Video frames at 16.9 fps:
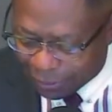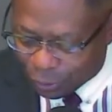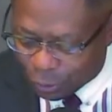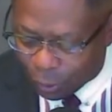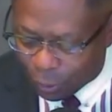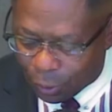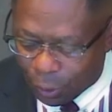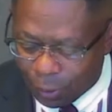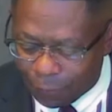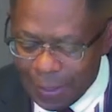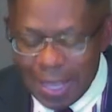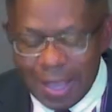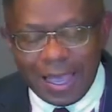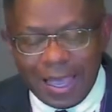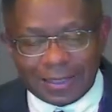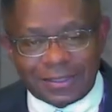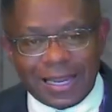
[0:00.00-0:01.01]
y'all,
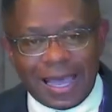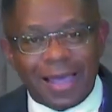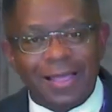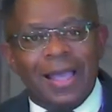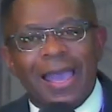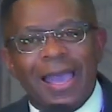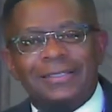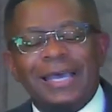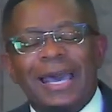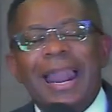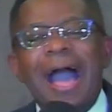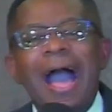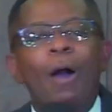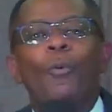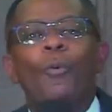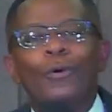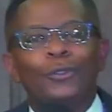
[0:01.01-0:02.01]
is that is that
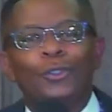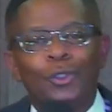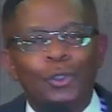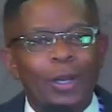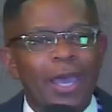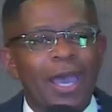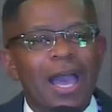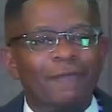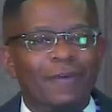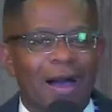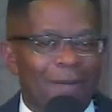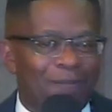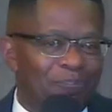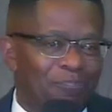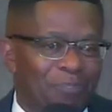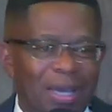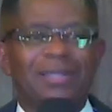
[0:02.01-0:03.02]
I want you to have
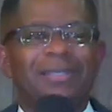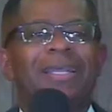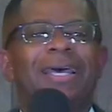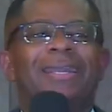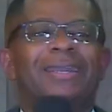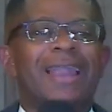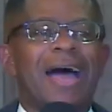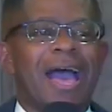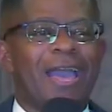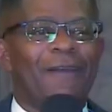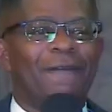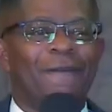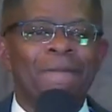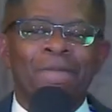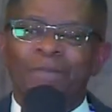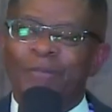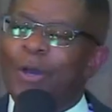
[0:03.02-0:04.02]
abundant life.
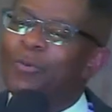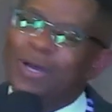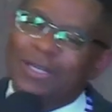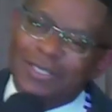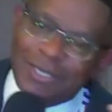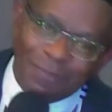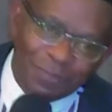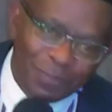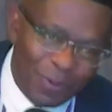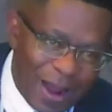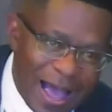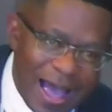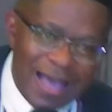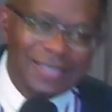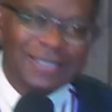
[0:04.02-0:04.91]
And what's surprising